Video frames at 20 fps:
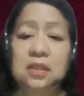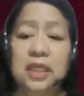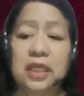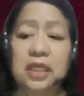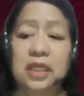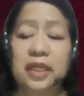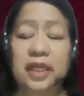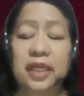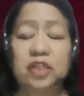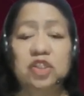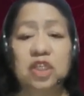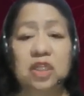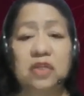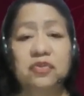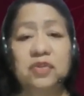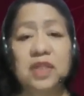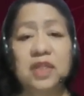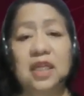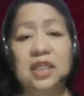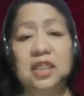declaration
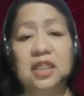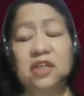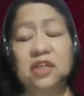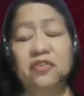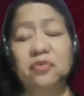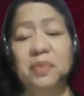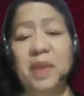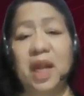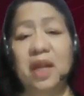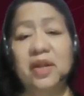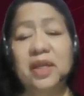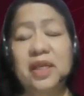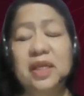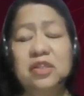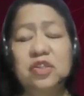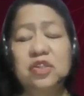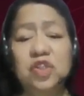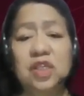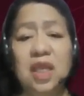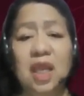of nullity of
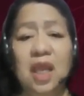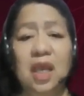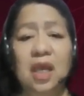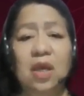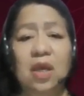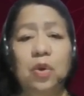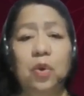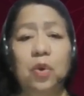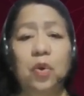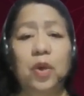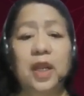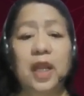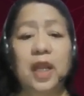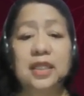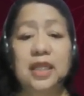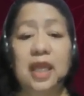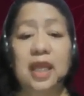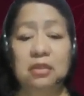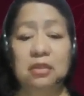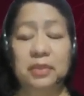marriage, or
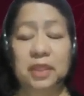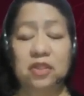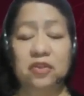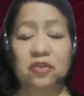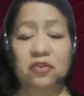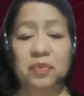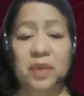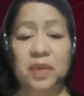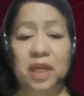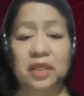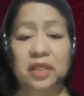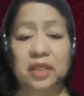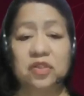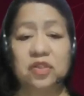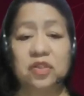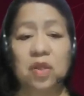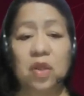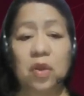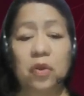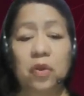annulment of
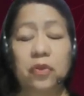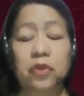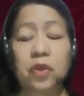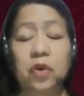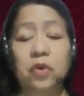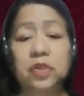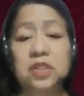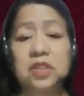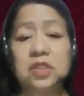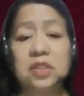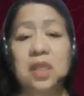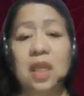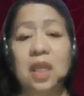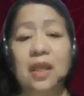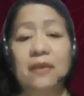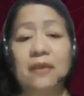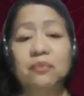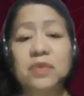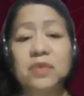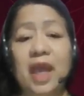marriage. Those
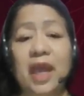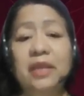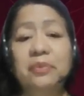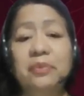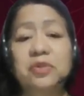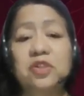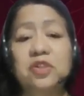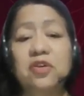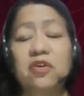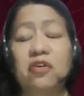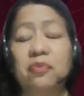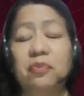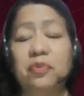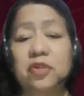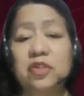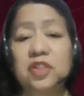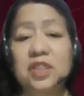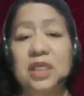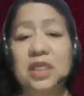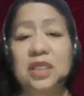types of
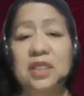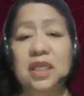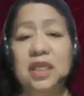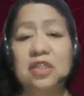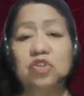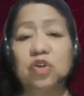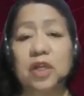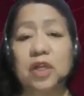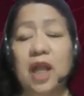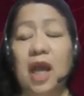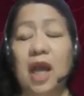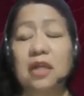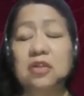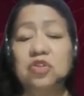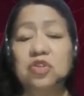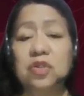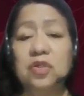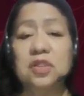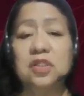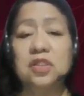proceedings or
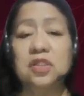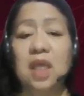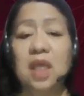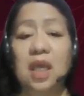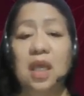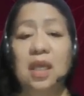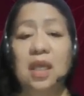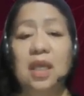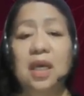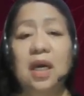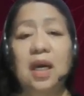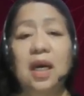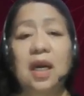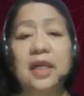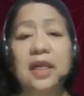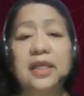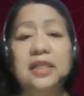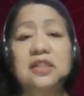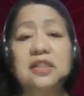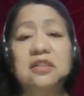actions
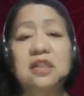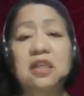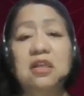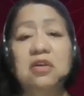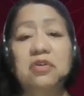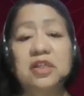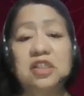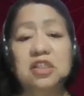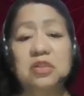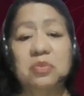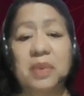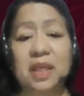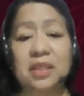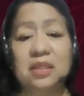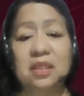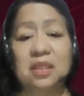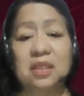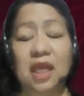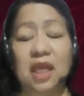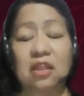are extinguished by
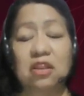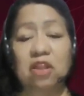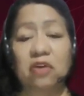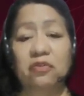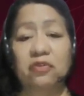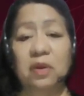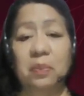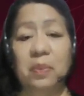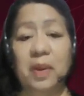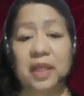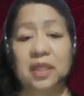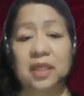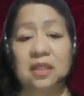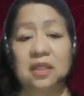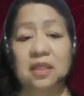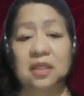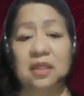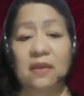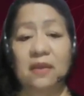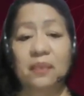the death of a
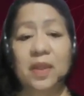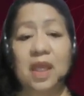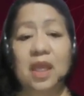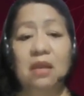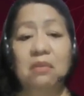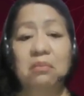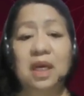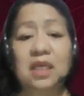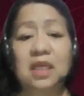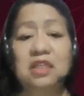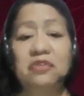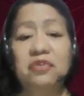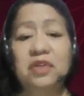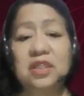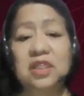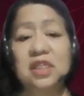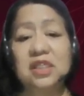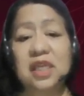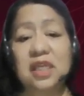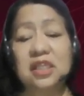party. But if
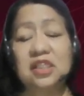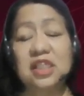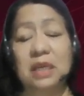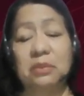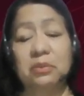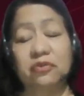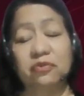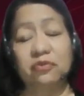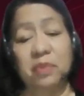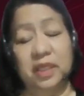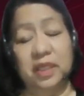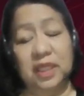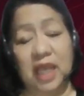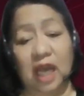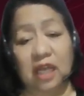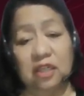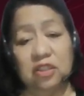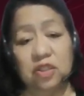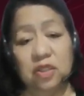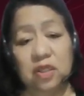it is a sum of
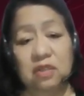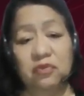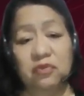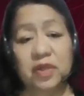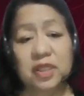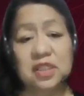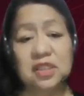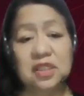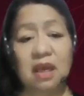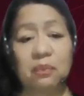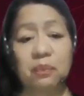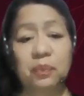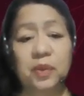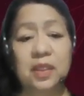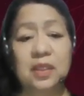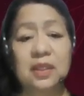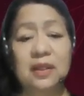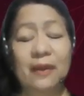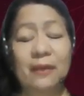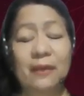money action, for
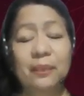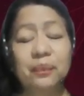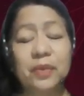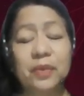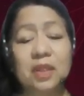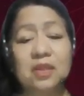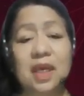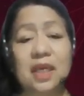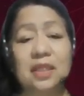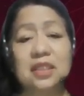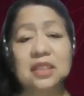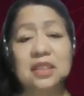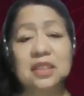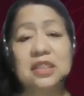example, that